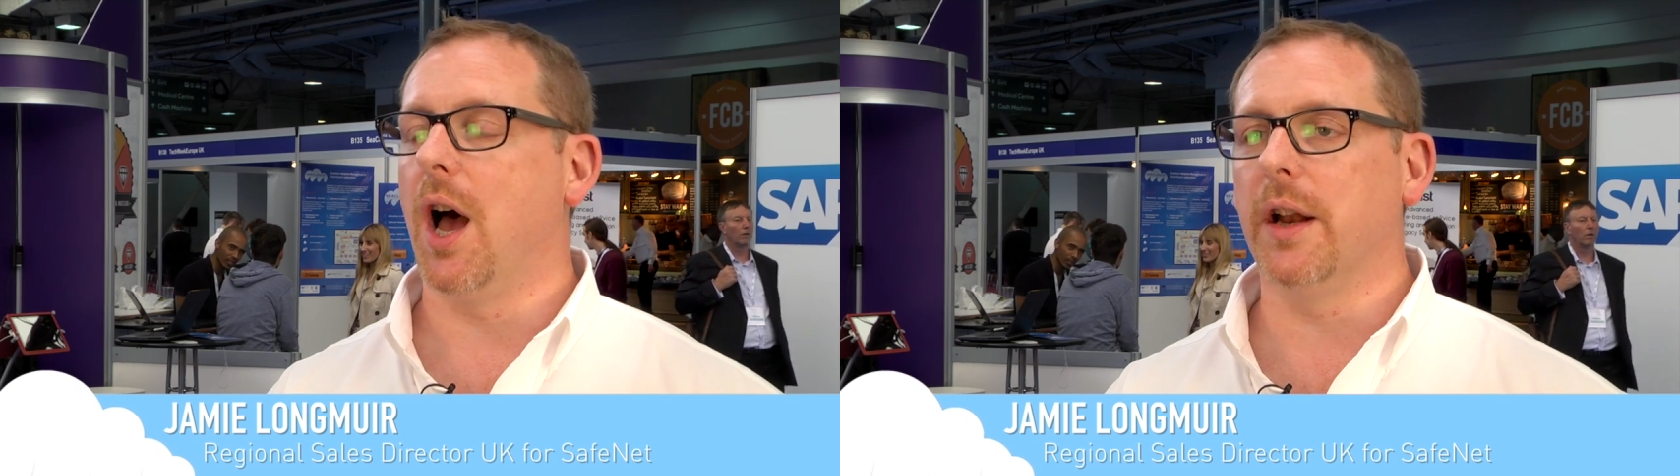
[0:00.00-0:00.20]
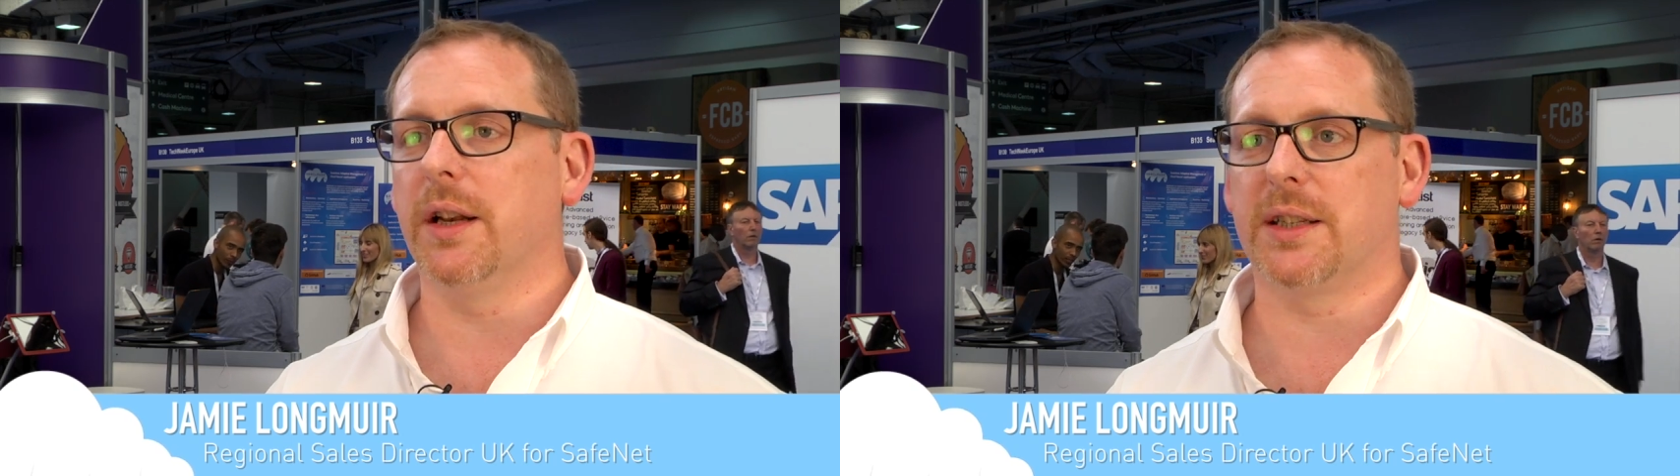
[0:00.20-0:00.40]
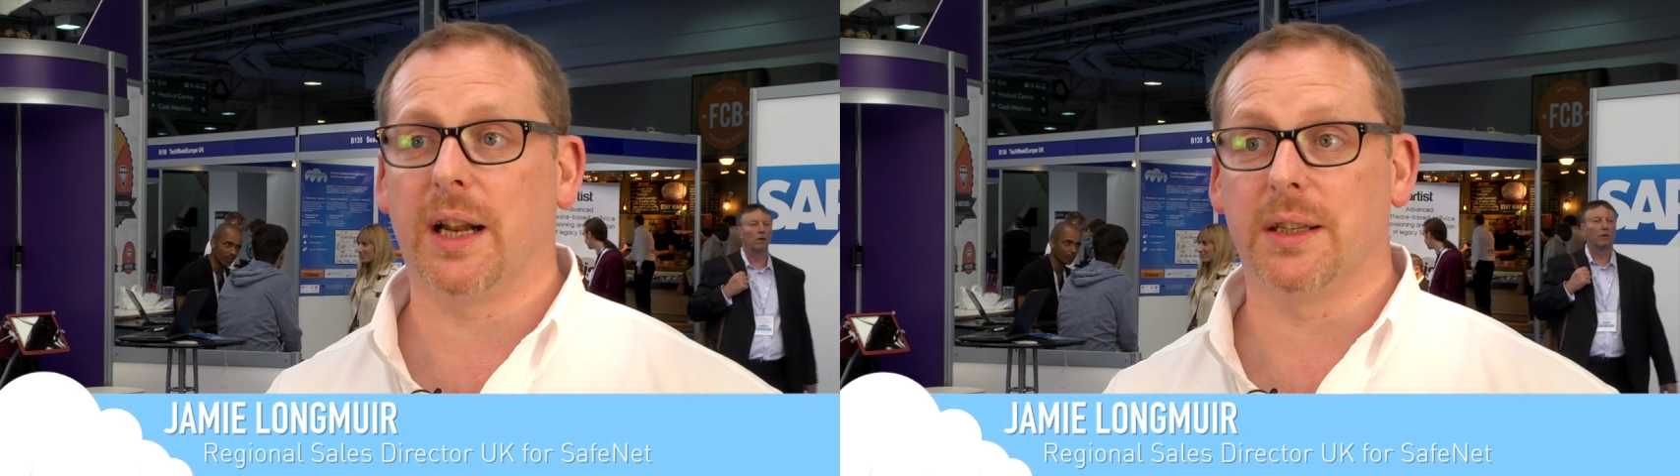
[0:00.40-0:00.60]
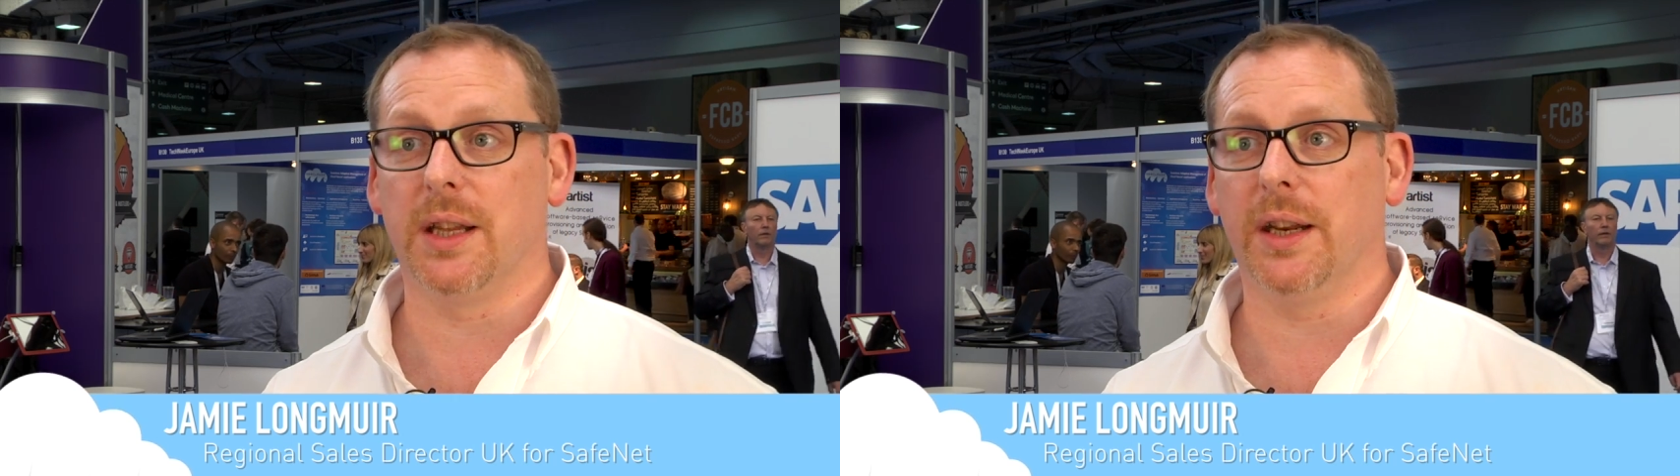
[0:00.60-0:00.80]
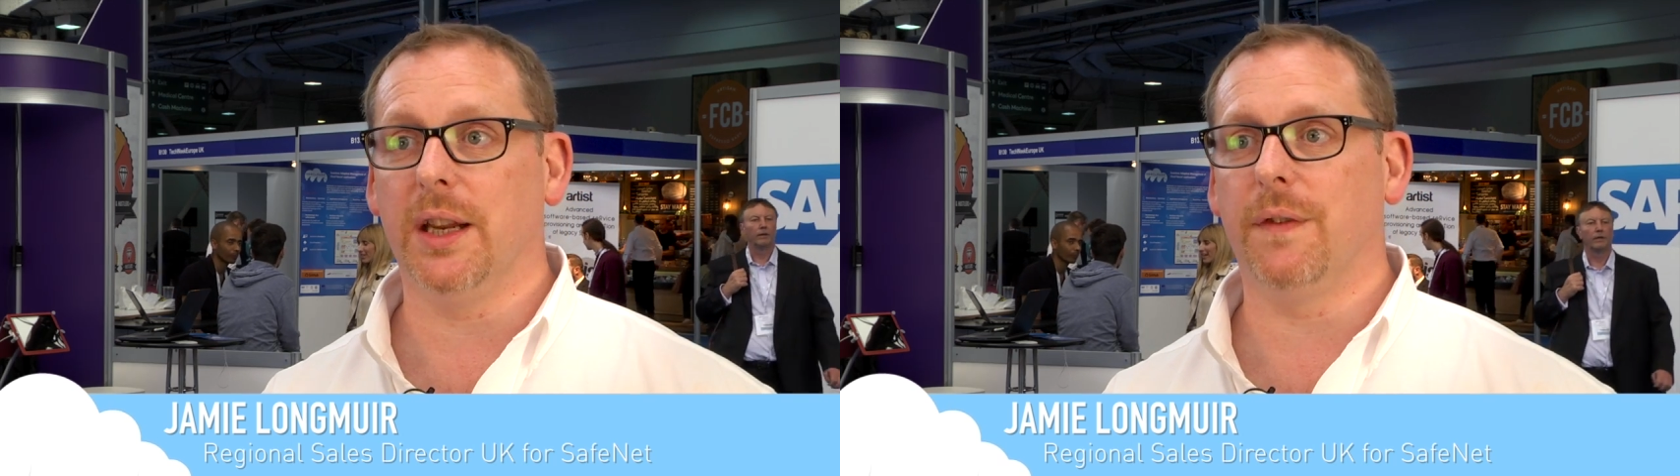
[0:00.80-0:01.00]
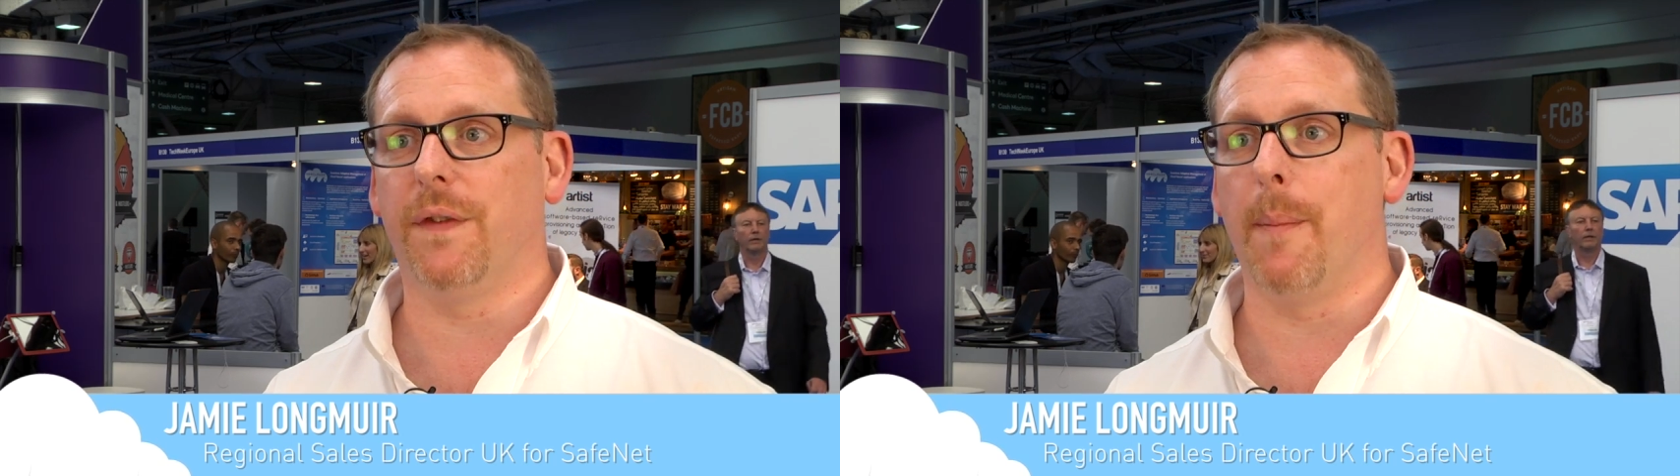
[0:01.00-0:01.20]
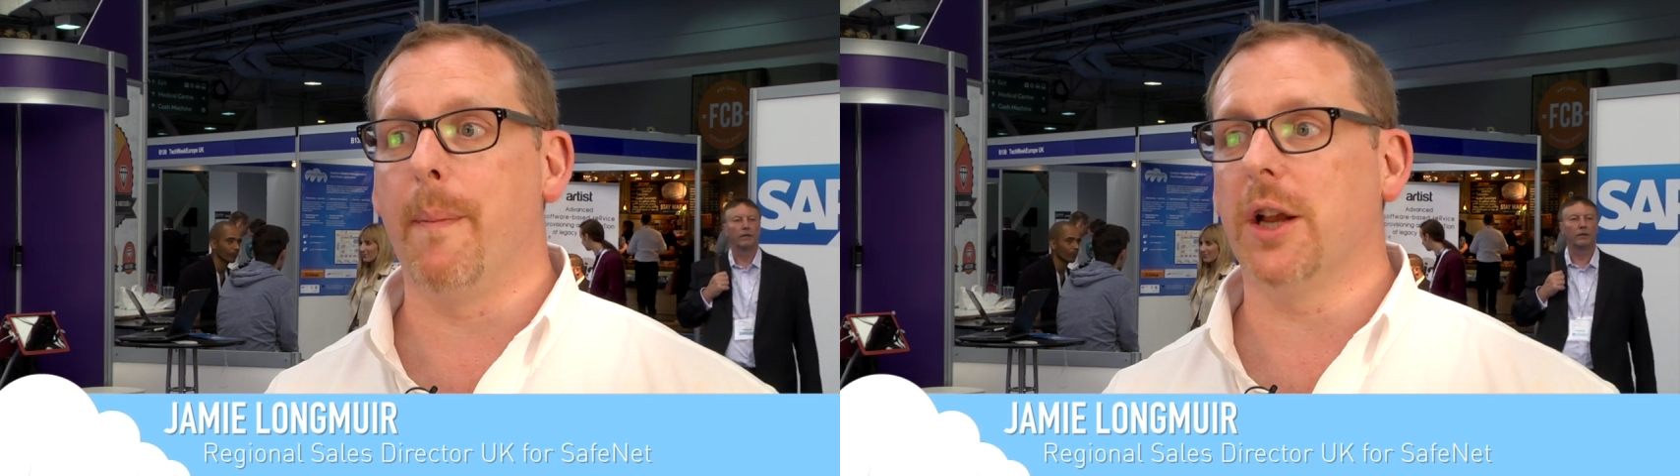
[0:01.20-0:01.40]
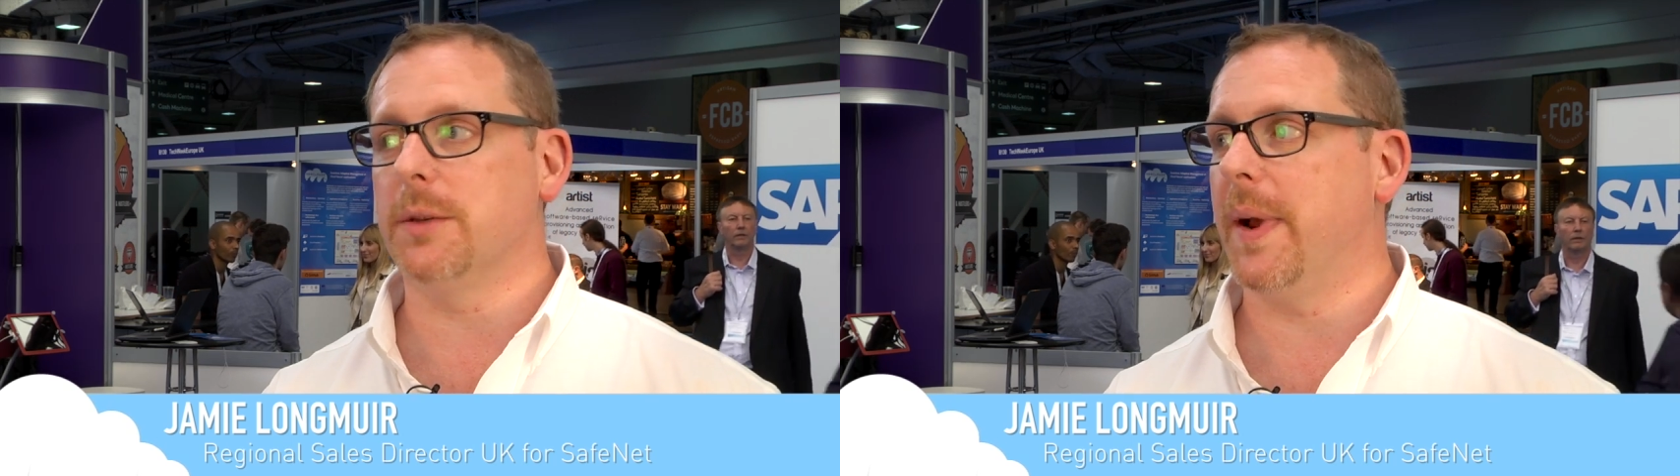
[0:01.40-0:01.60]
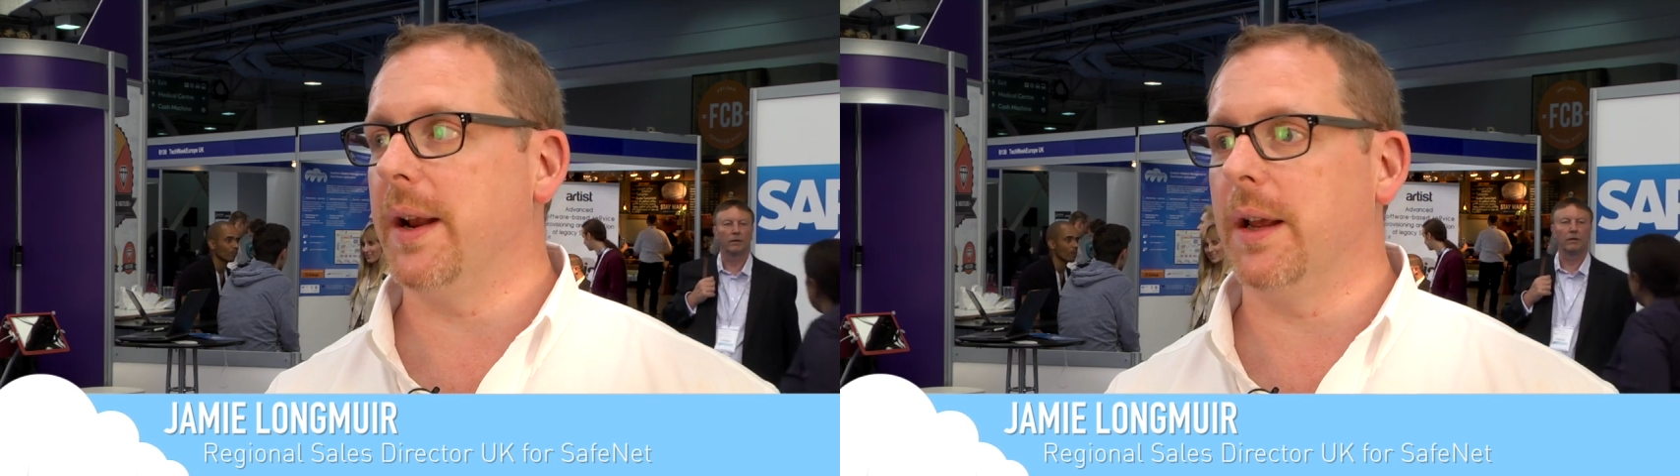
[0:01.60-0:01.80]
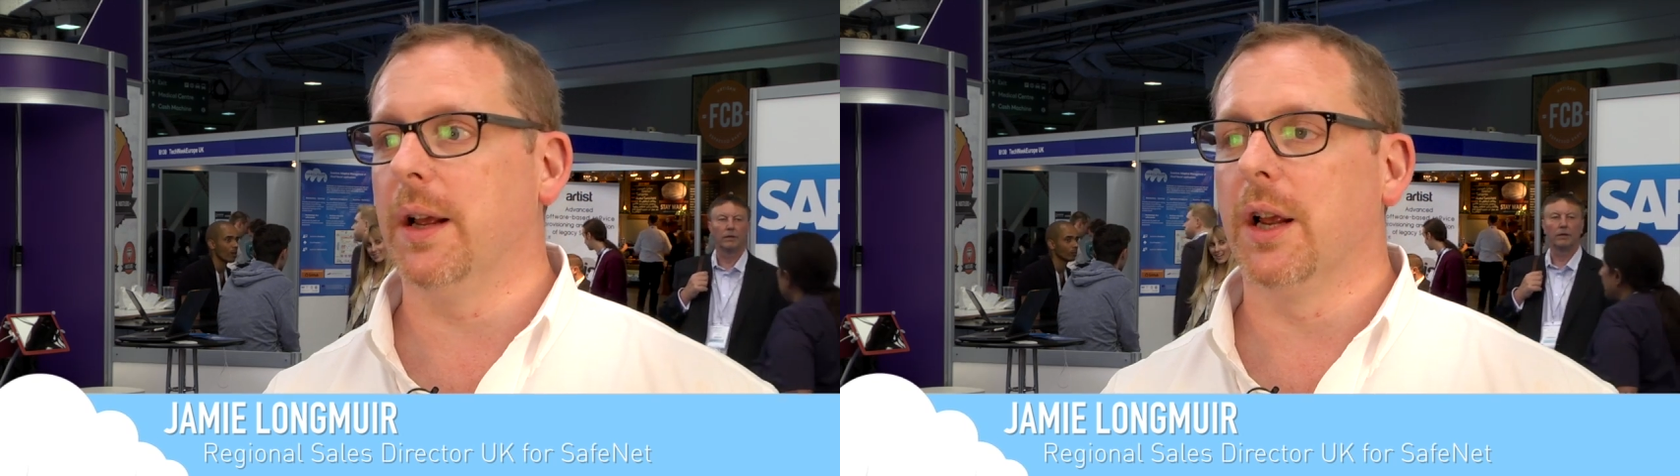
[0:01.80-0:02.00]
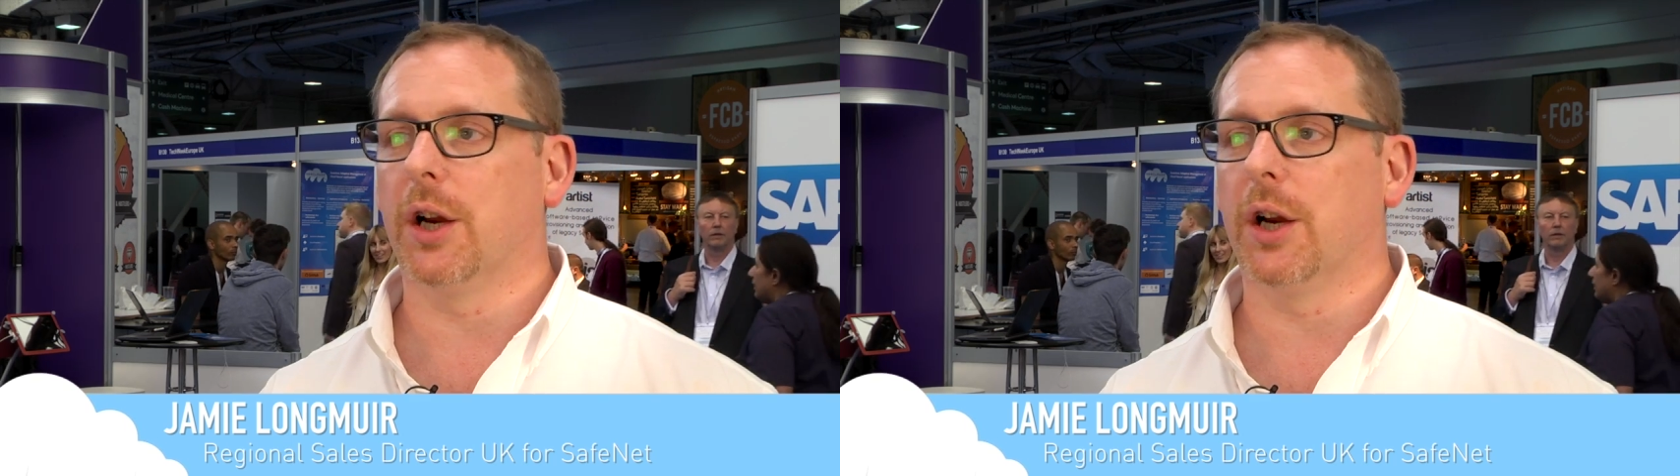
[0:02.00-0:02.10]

understands the need for much better